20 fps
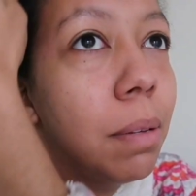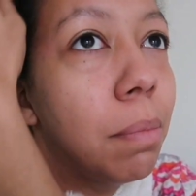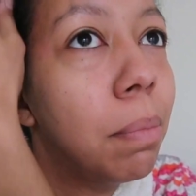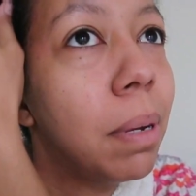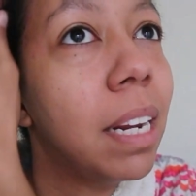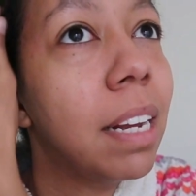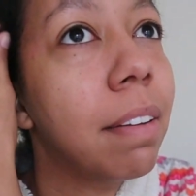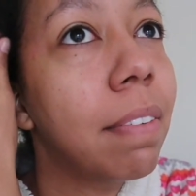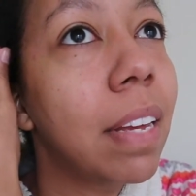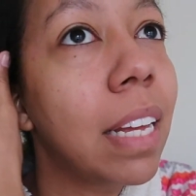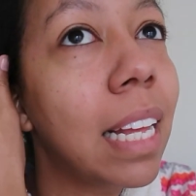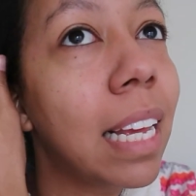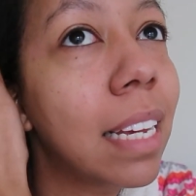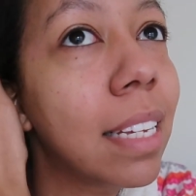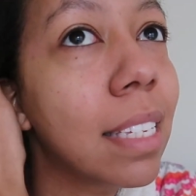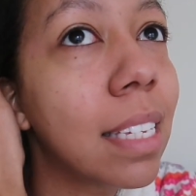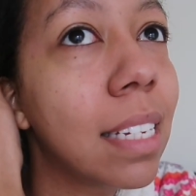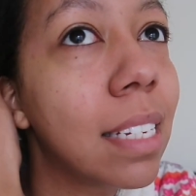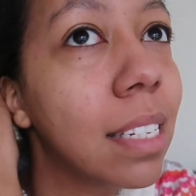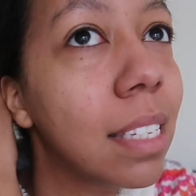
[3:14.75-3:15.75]
But I feel like
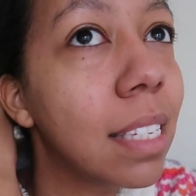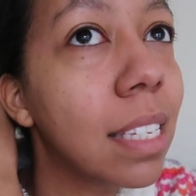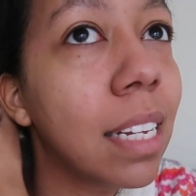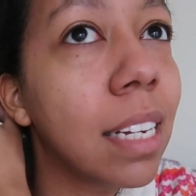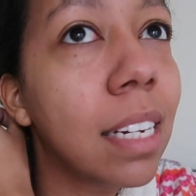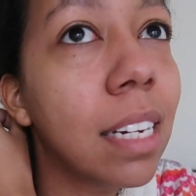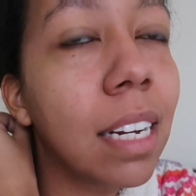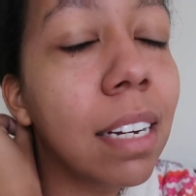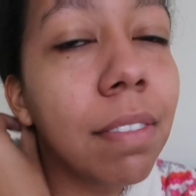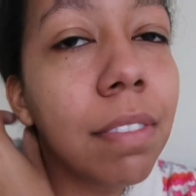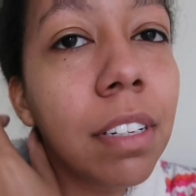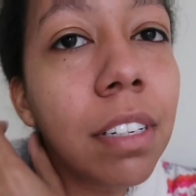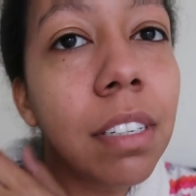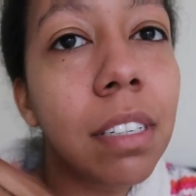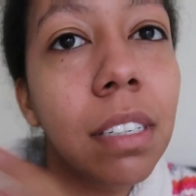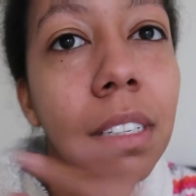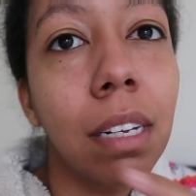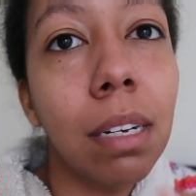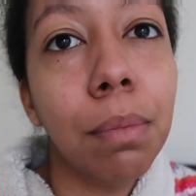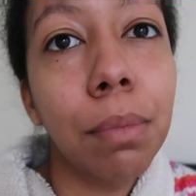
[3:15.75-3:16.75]
since then I've
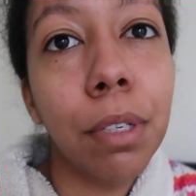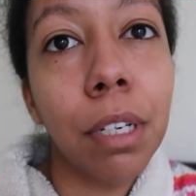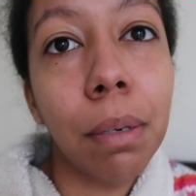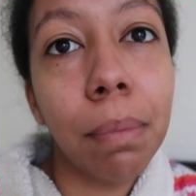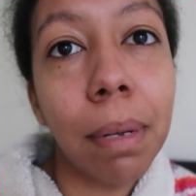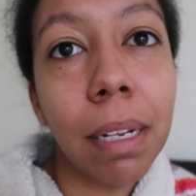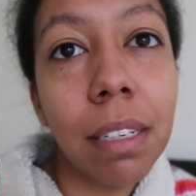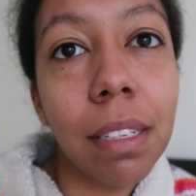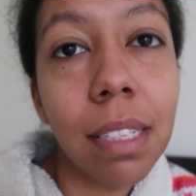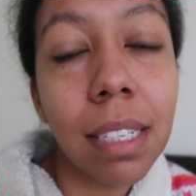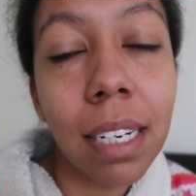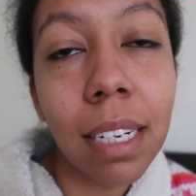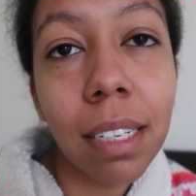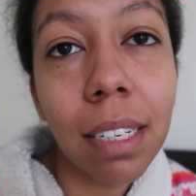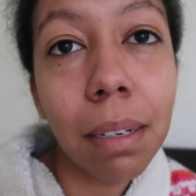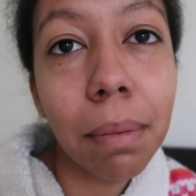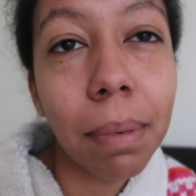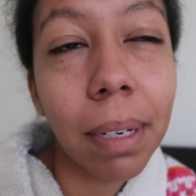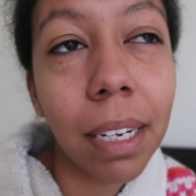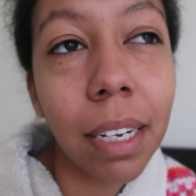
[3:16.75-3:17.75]
learned a lot more about
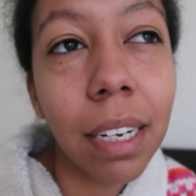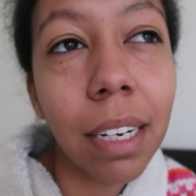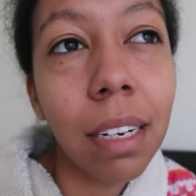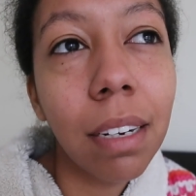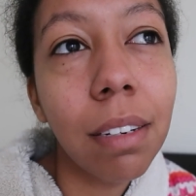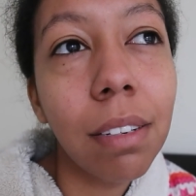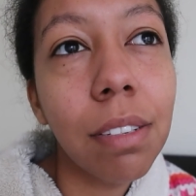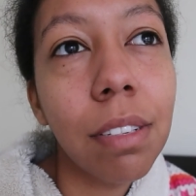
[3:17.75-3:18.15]
styling my hair.